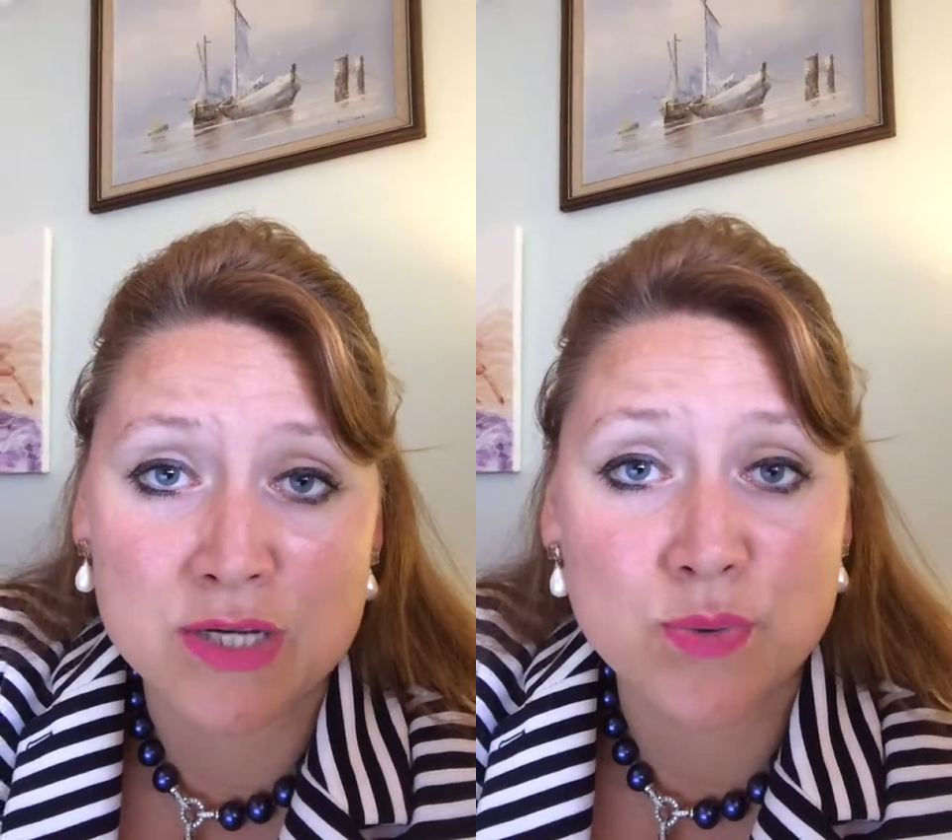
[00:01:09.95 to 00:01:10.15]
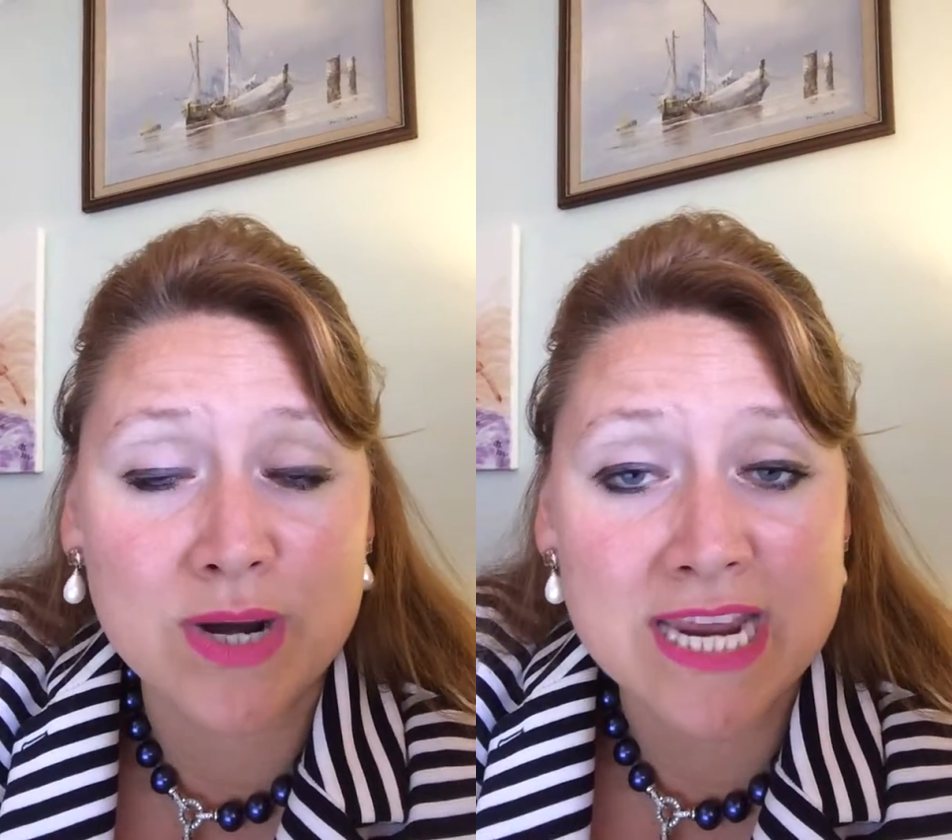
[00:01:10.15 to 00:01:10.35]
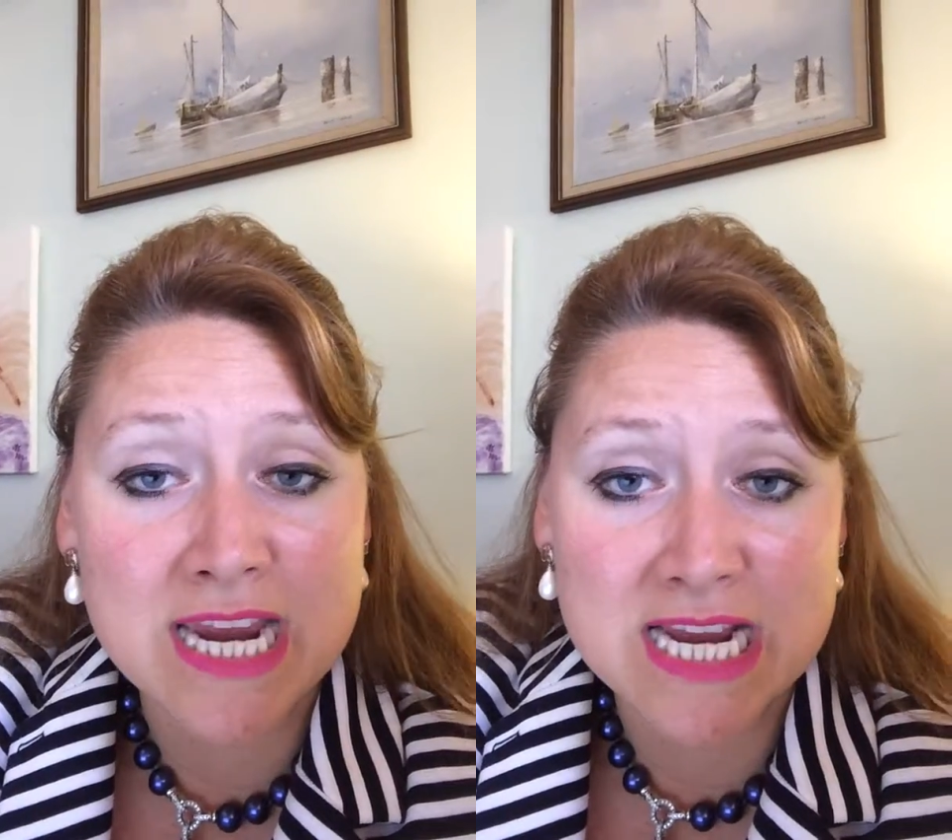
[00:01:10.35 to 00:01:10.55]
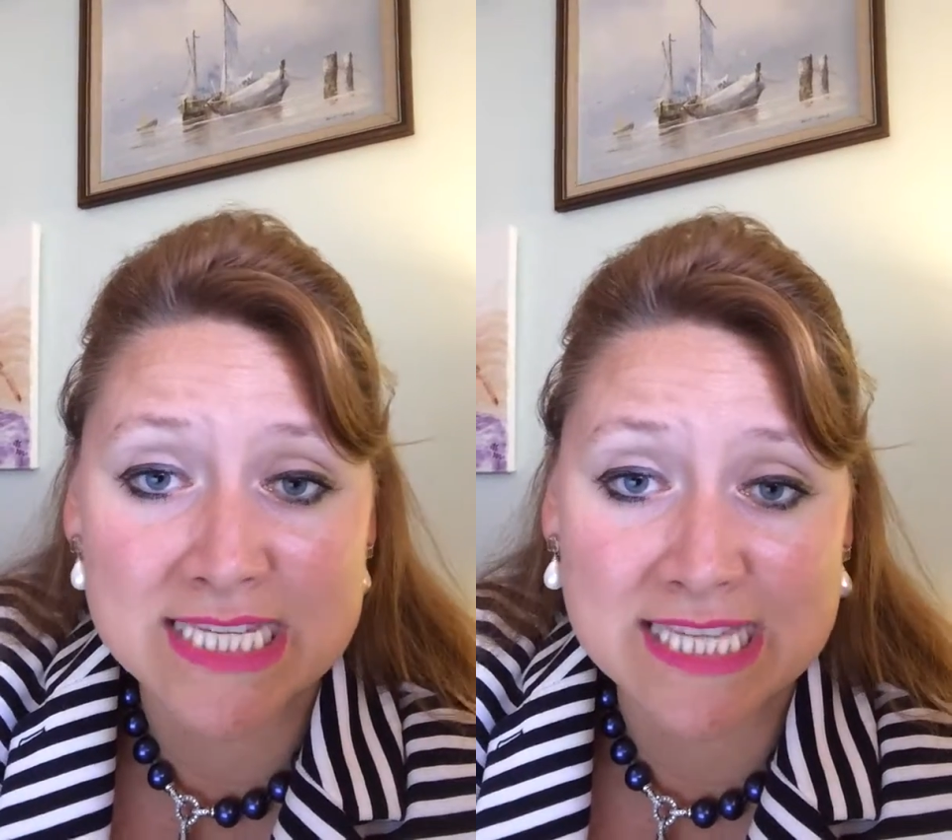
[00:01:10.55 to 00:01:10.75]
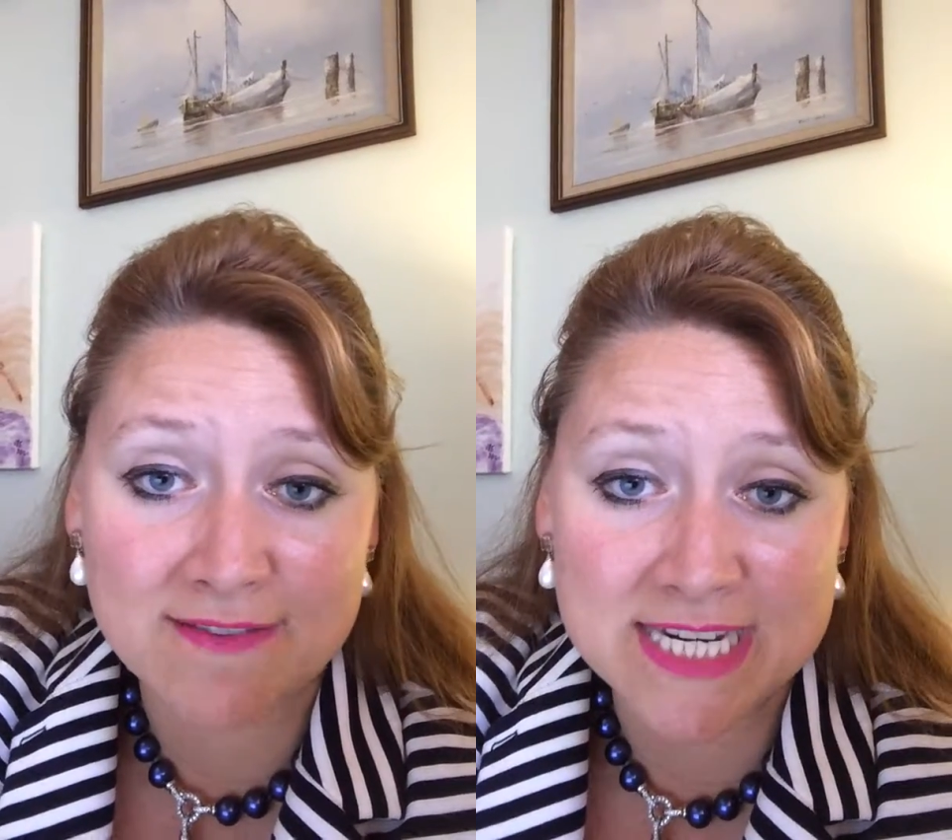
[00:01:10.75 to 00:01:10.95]

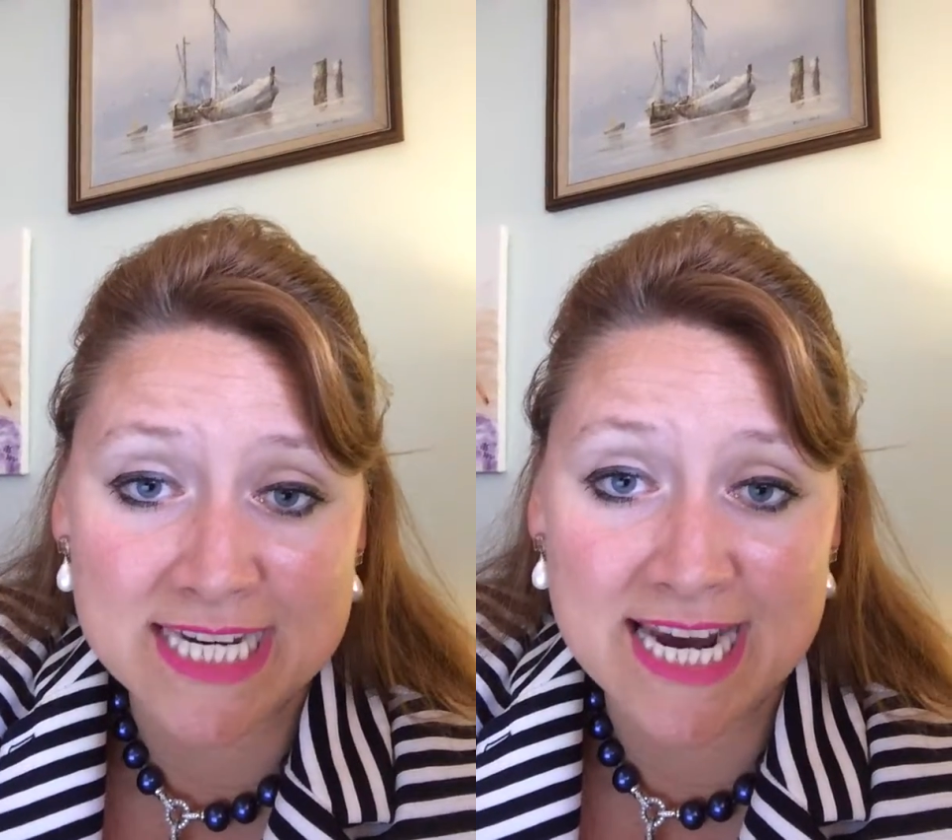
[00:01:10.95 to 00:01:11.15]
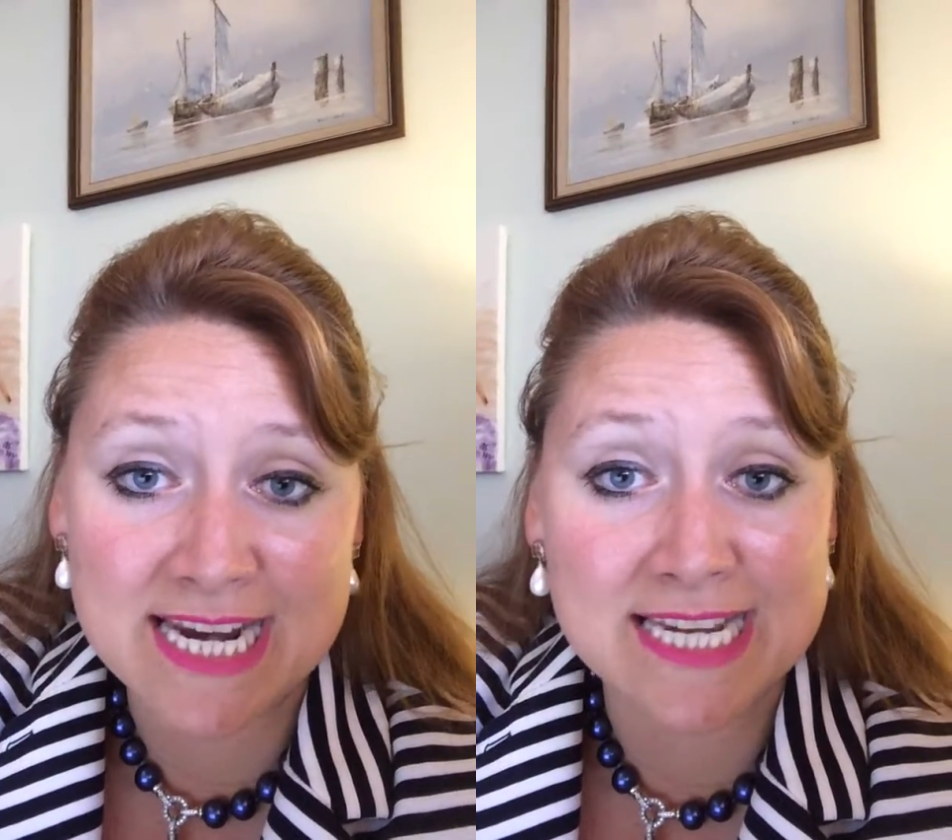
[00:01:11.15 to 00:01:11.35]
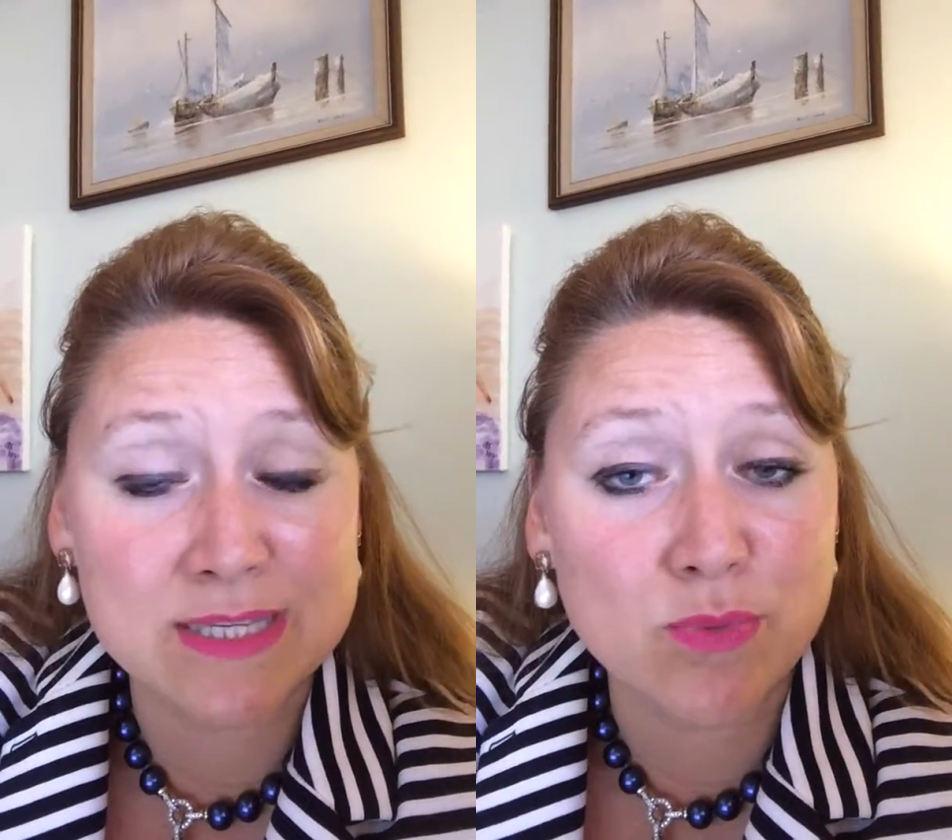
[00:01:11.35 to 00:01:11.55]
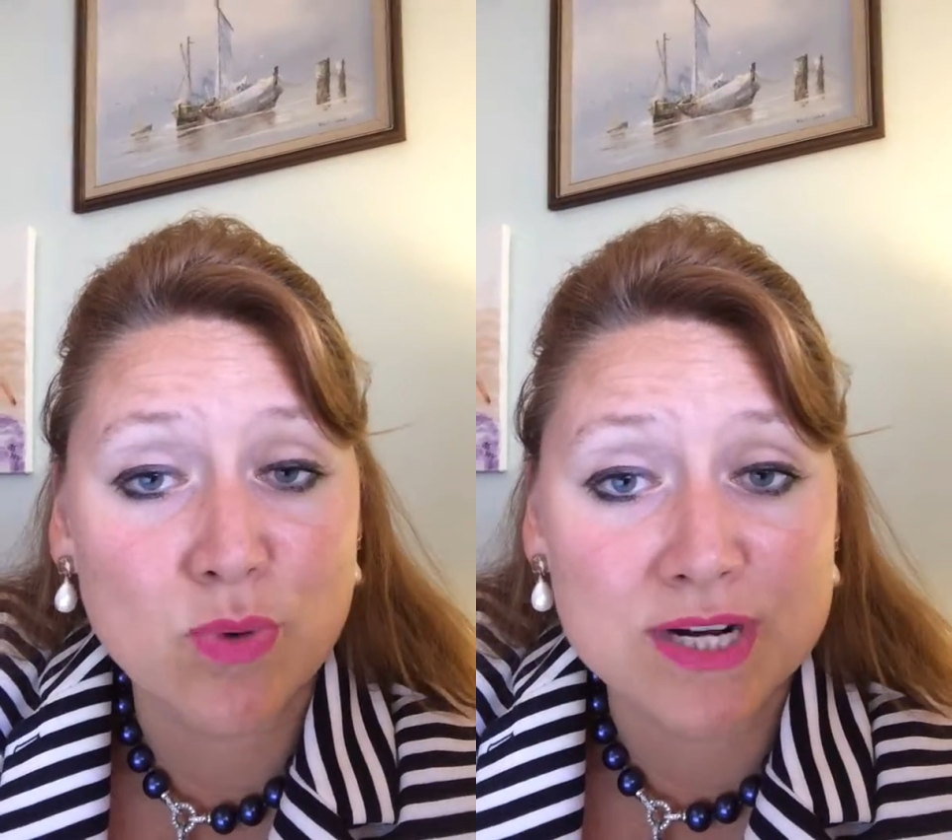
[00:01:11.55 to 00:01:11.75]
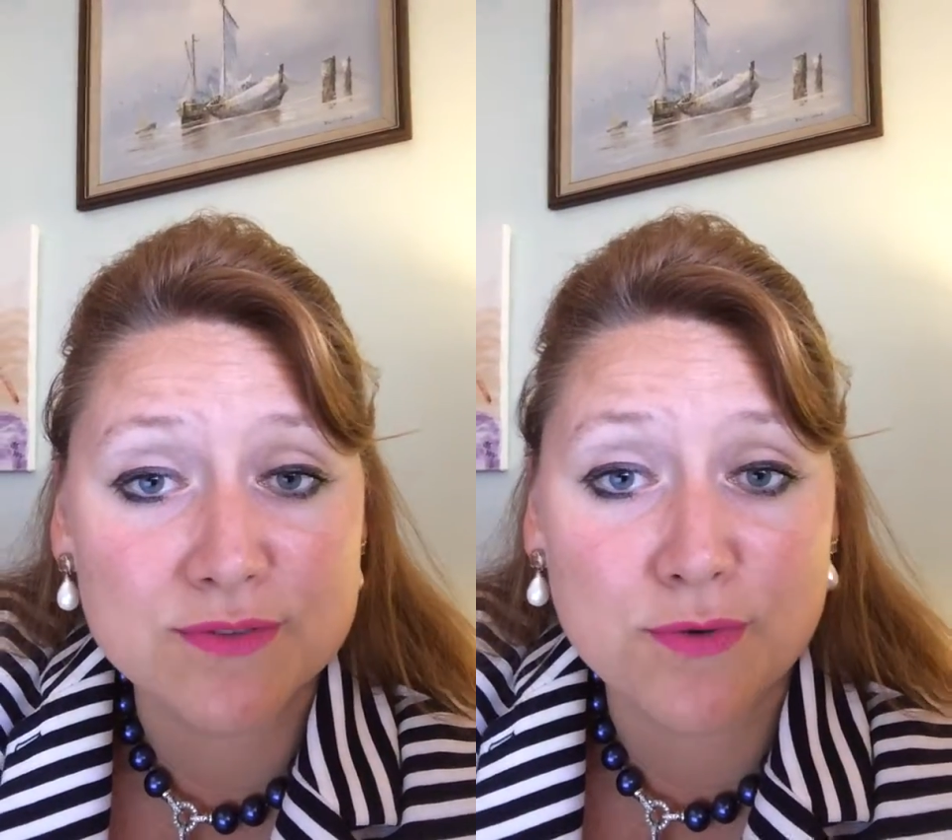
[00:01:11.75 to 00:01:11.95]
2017 is a
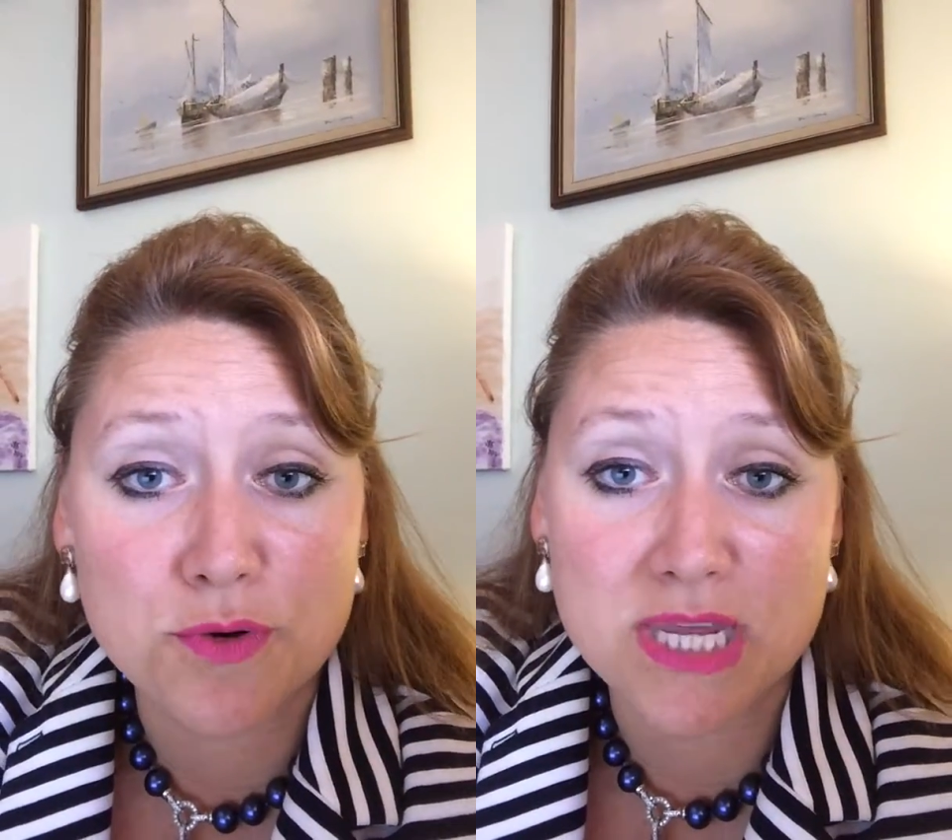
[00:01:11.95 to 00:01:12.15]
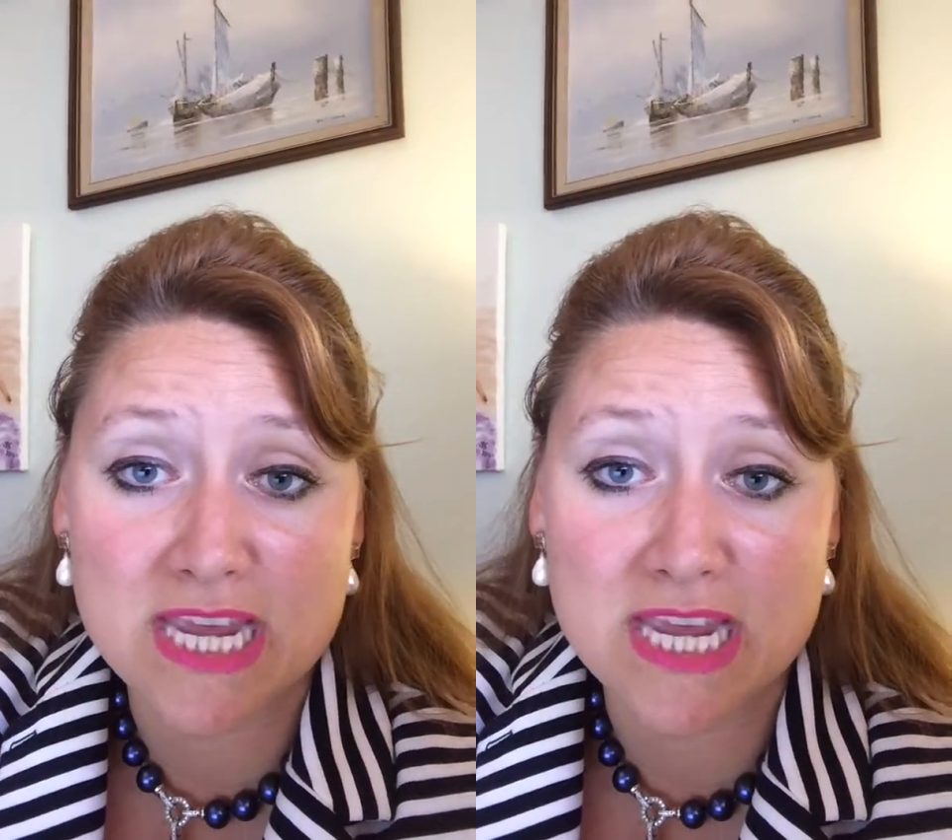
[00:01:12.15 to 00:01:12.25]
wonderful